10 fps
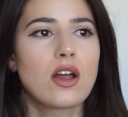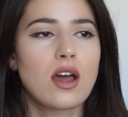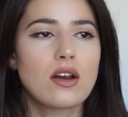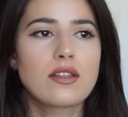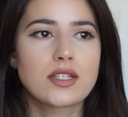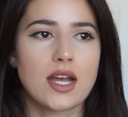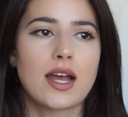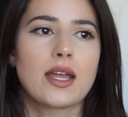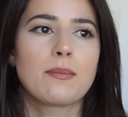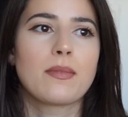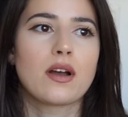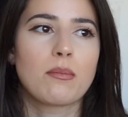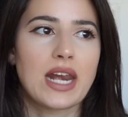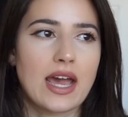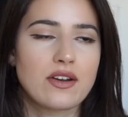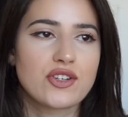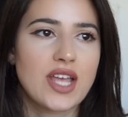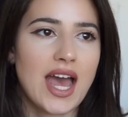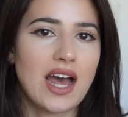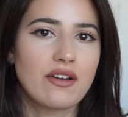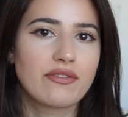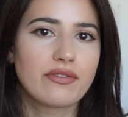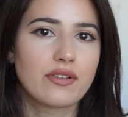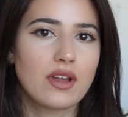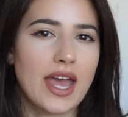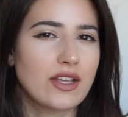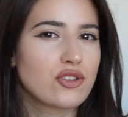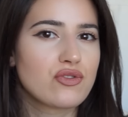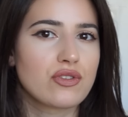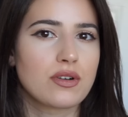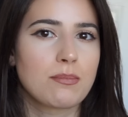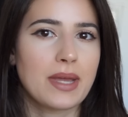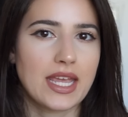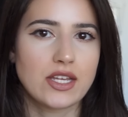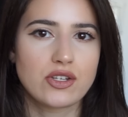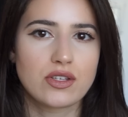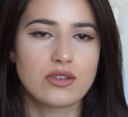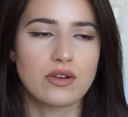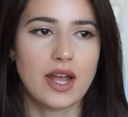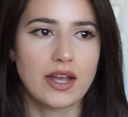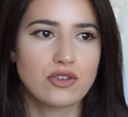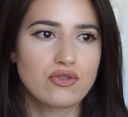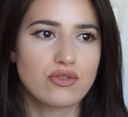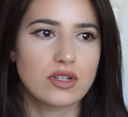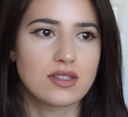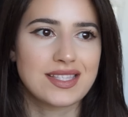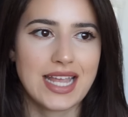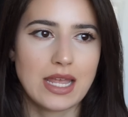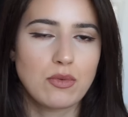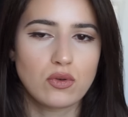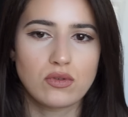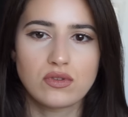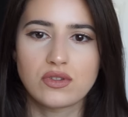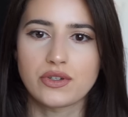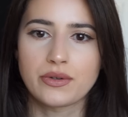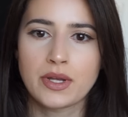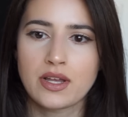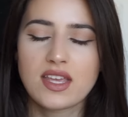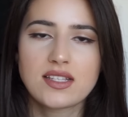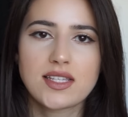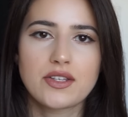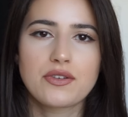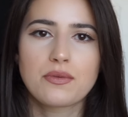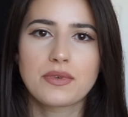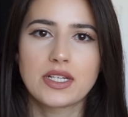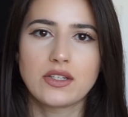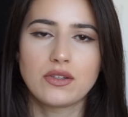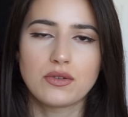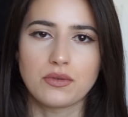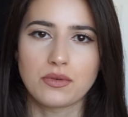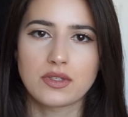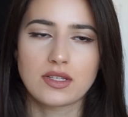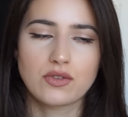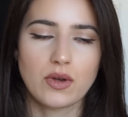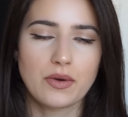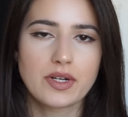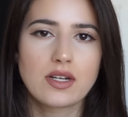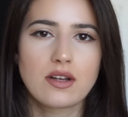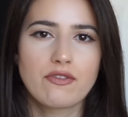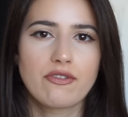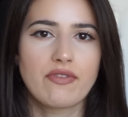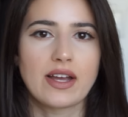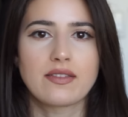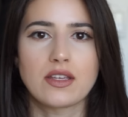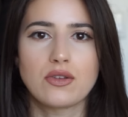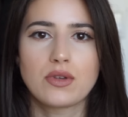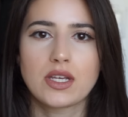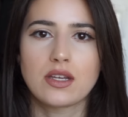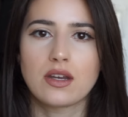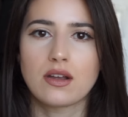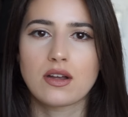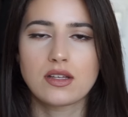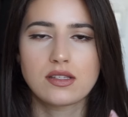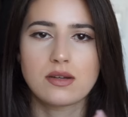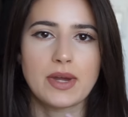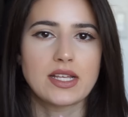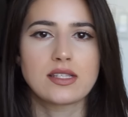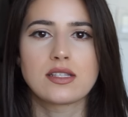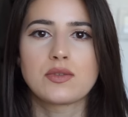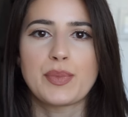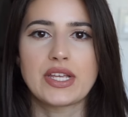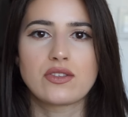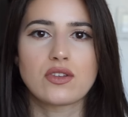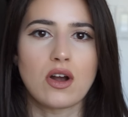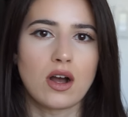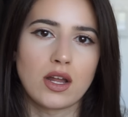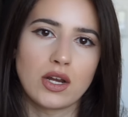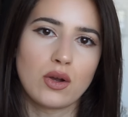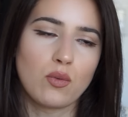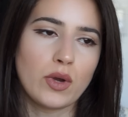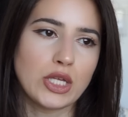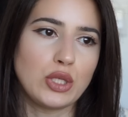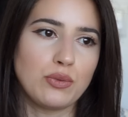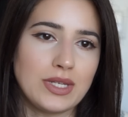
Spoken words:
a lot of the time planners have extra pages or extra tables or things that you don't really use. So I really love the fact that you can customize this based on what you